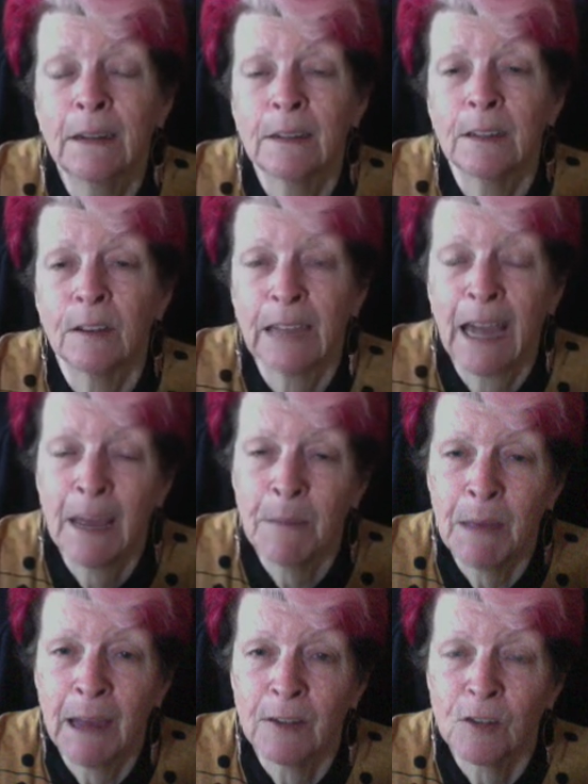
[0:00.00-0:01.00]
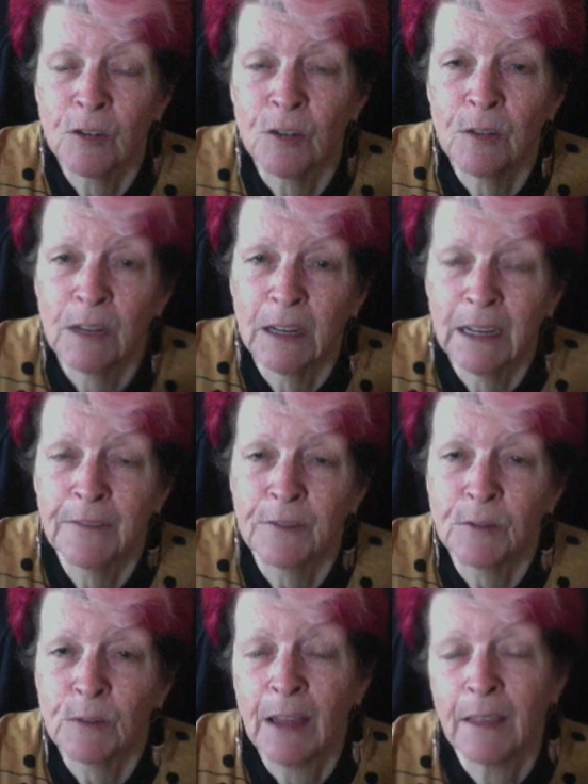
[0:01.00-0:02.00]
So it came out to the left
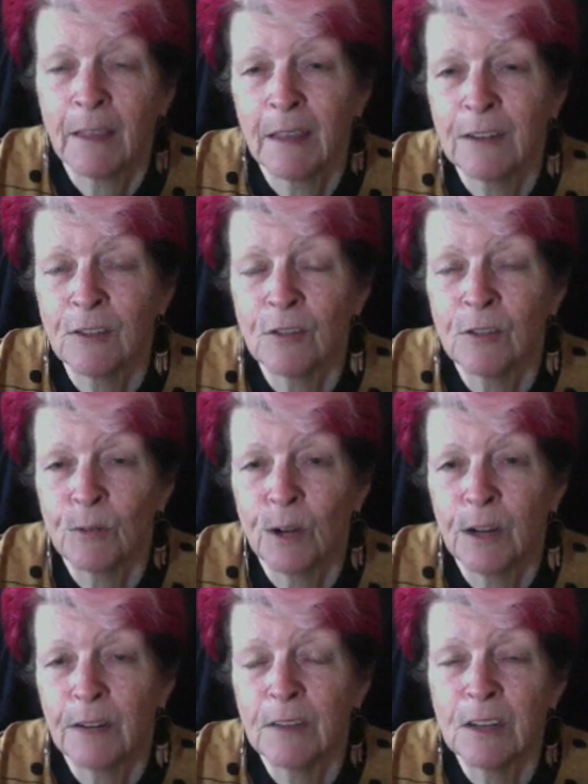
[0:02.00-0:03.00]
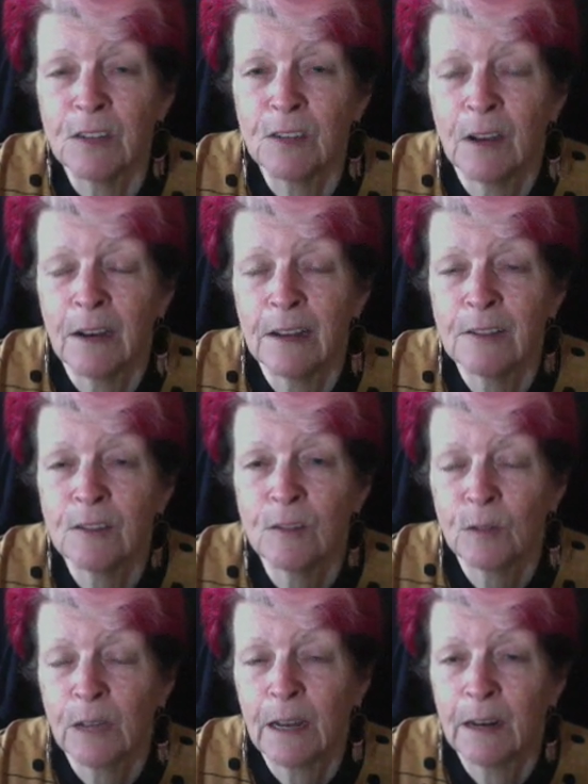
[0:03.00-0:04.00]
rather than to the right of the design as you
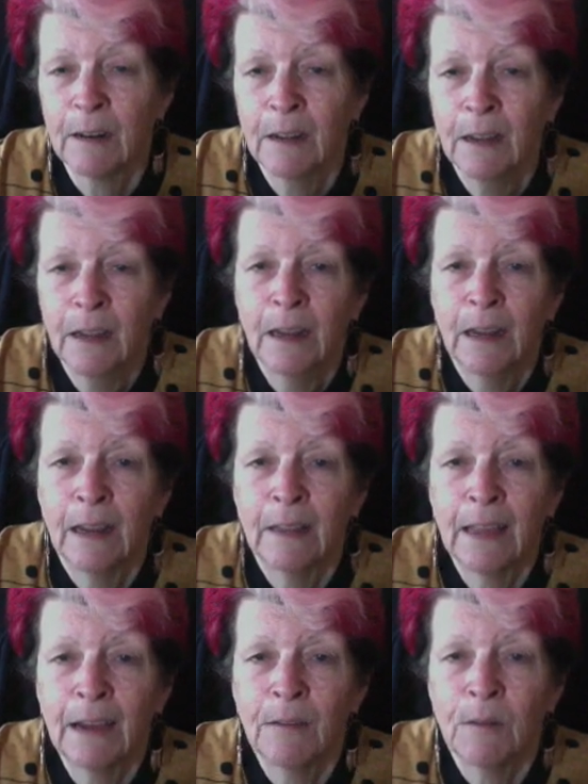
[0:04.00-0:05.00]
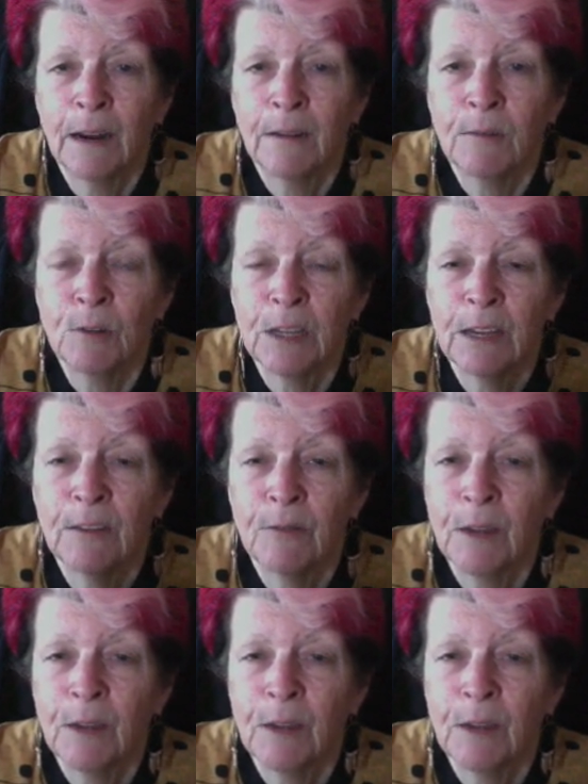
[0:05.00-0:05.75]
look at it. And that way it would give